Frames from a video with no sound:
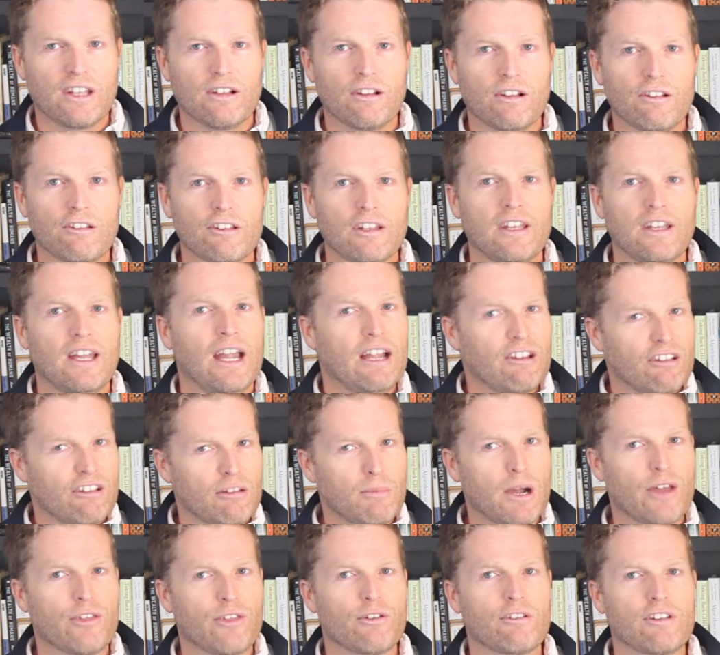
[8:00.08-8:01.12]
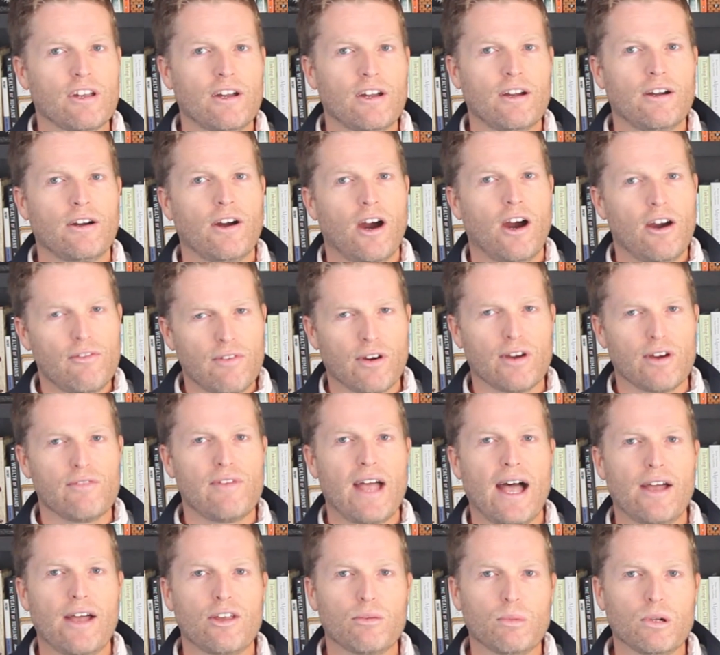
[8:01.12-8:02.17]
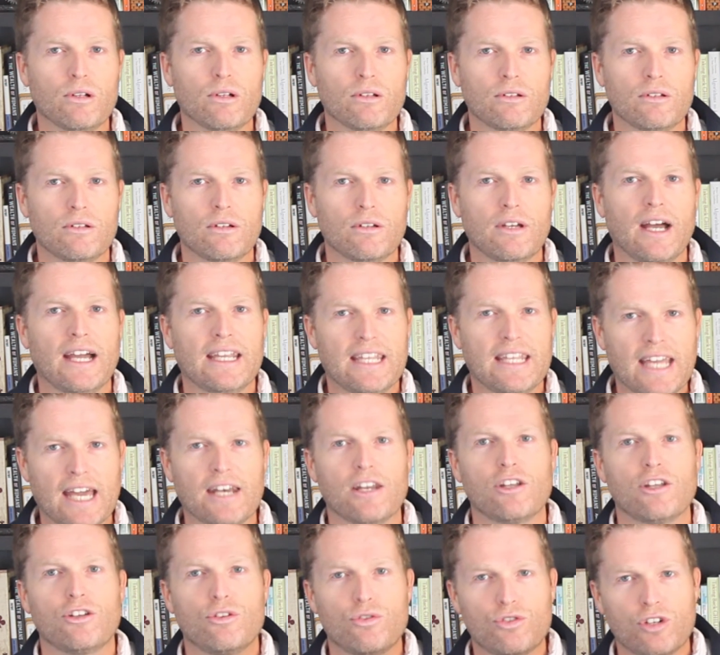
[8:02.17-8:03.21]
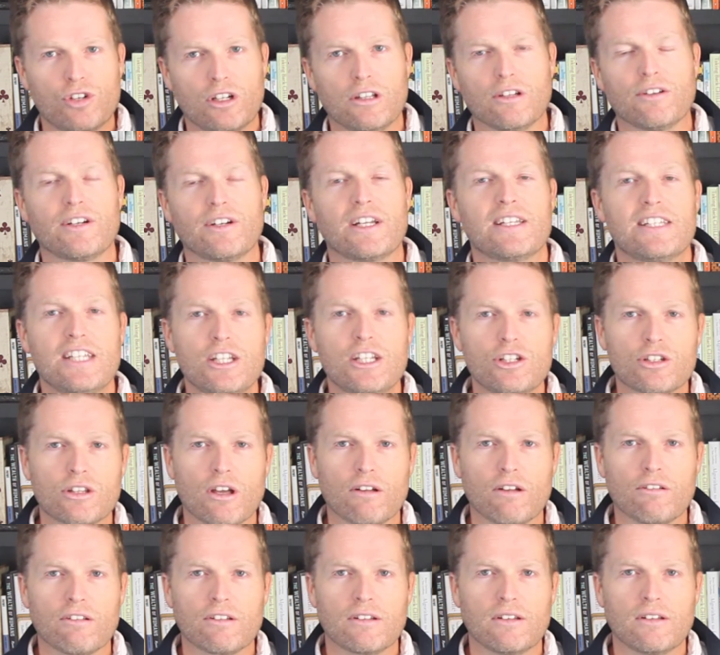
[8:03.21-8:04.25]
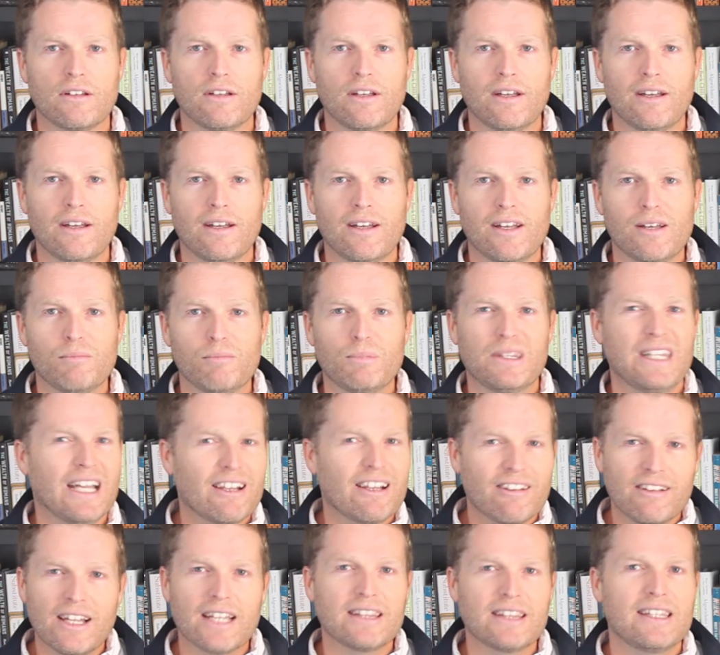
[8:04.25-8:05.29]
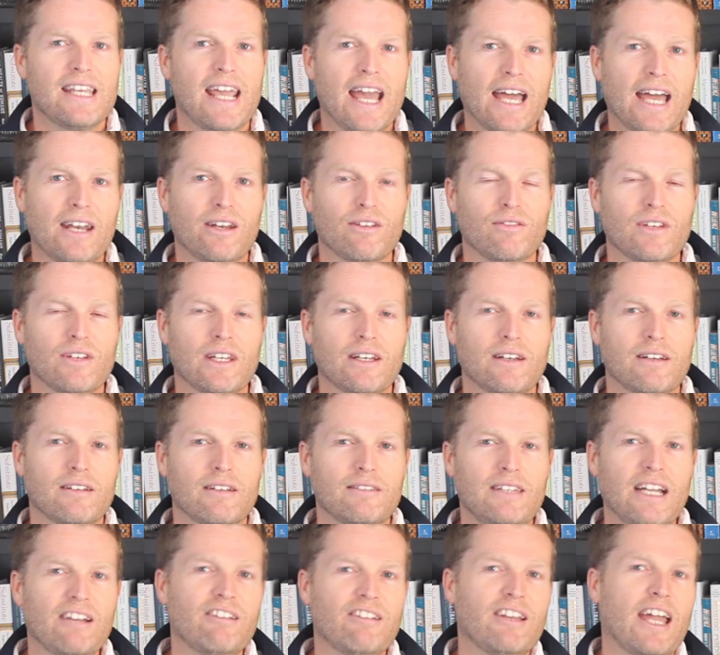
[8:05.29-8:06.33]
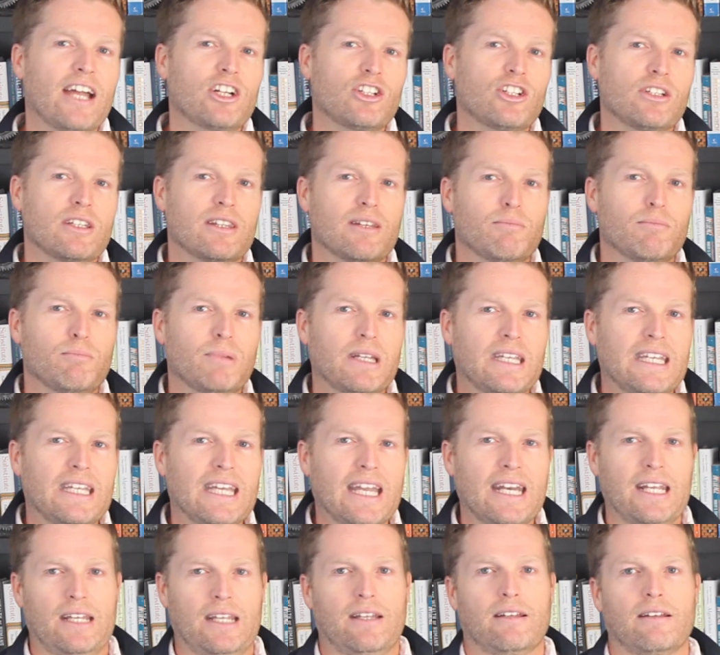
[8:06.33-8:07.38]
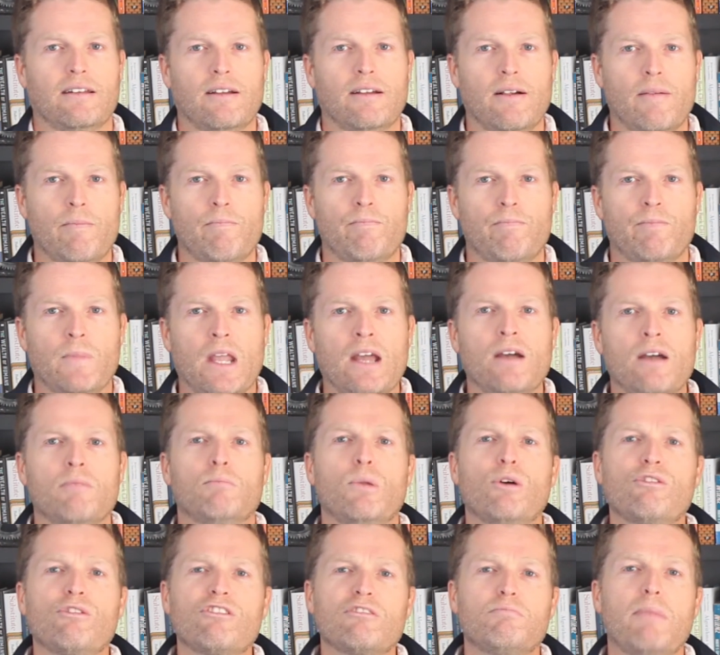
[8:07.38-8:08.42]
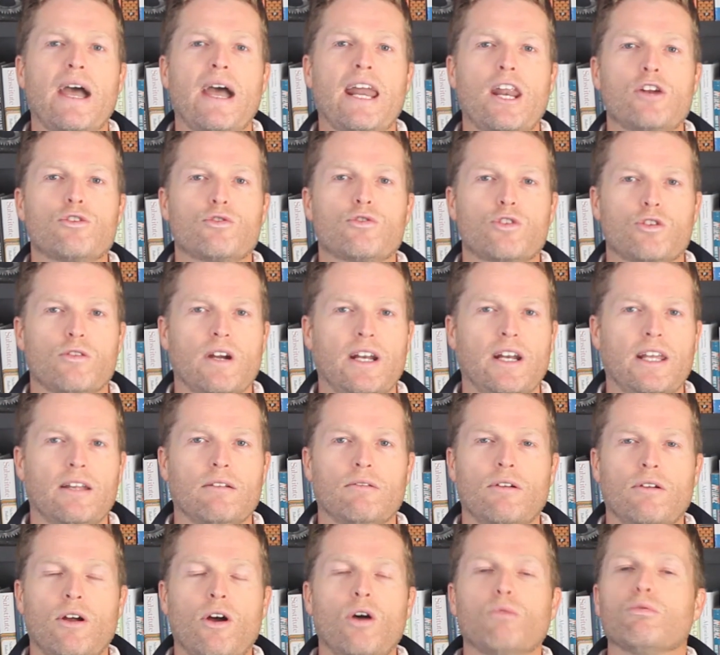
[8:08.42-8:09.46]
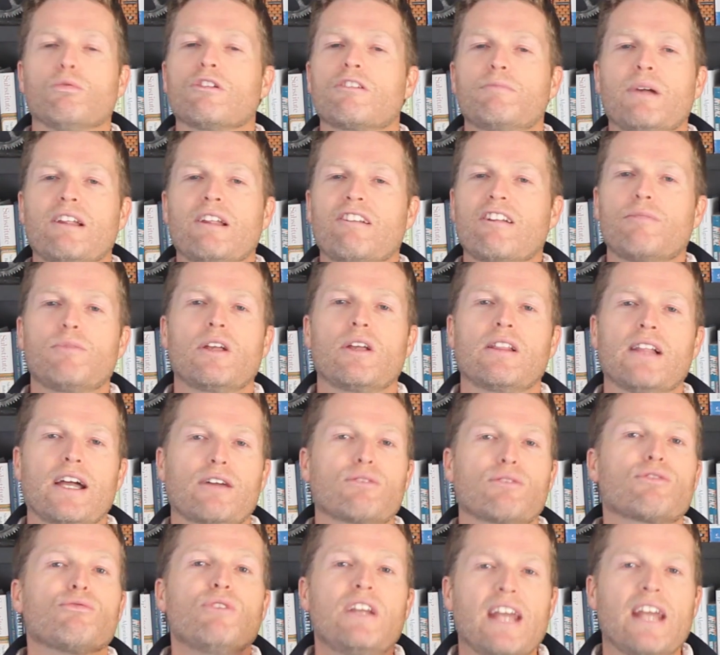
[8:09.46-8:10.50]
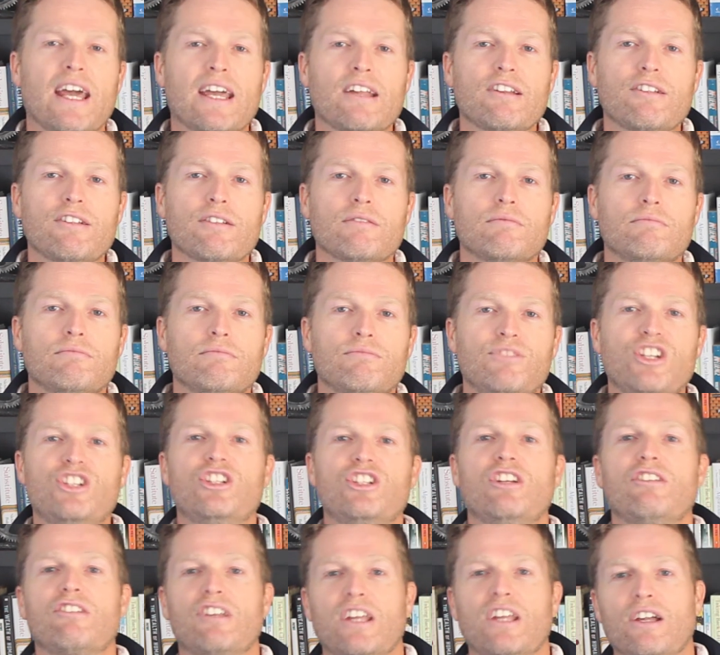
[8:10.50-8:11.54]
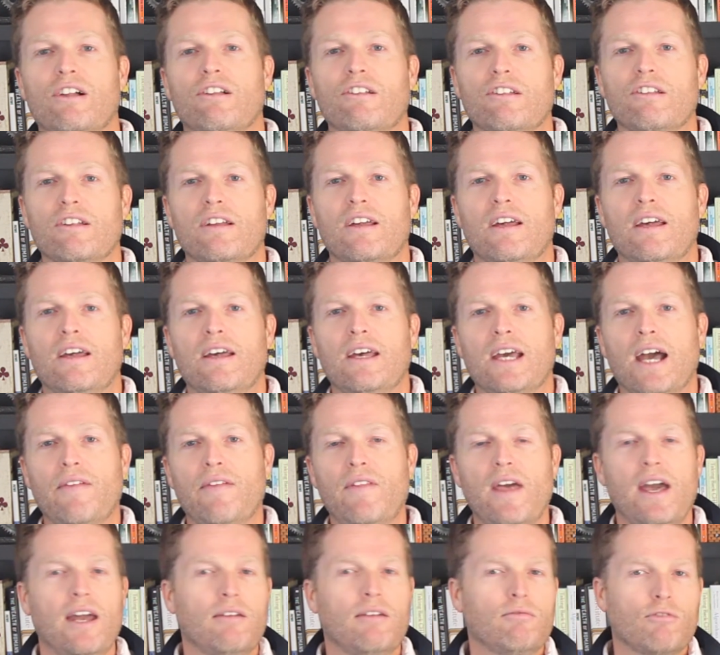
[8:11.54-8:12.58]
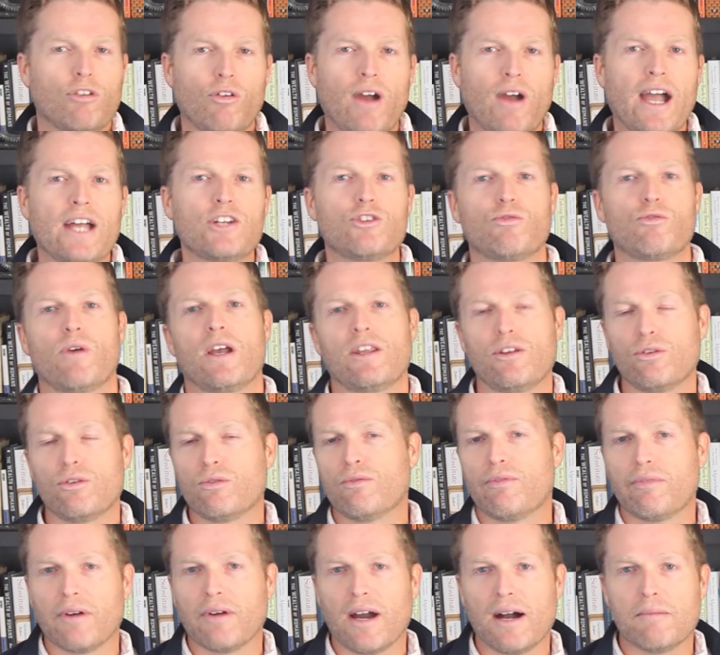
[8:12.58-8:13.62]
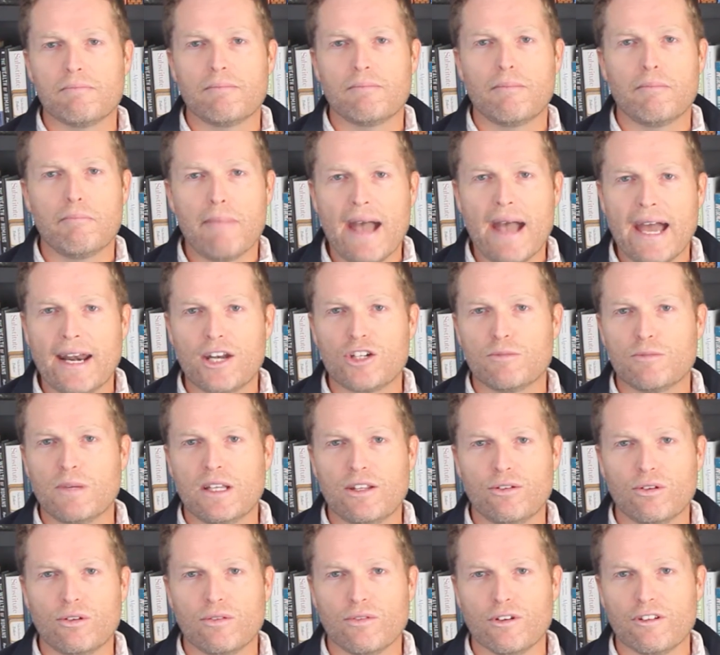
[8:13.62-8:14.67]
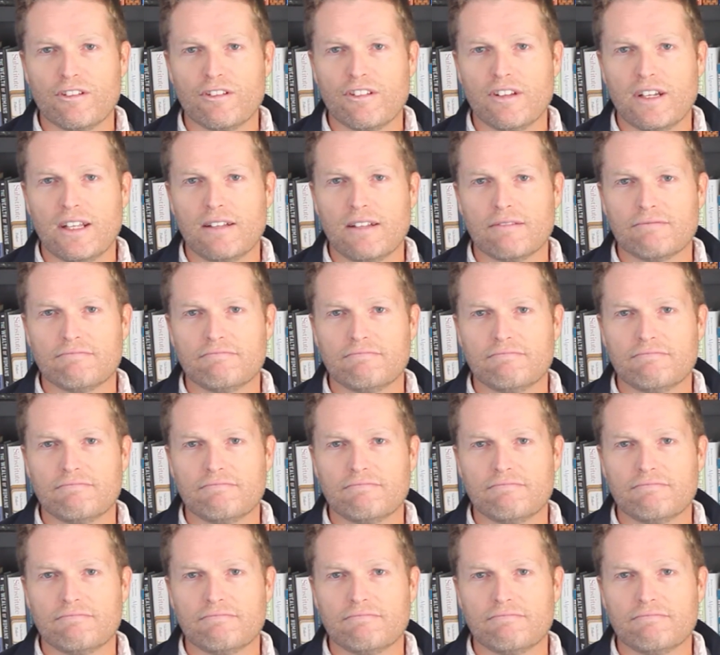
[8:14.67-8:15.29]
skills and some others are very valuable. Again, you should learn and teach those. But that's not the end of it. That's actually the beginning. Most manager training will spend something like 3 days teaching skills and then graduate you from management university.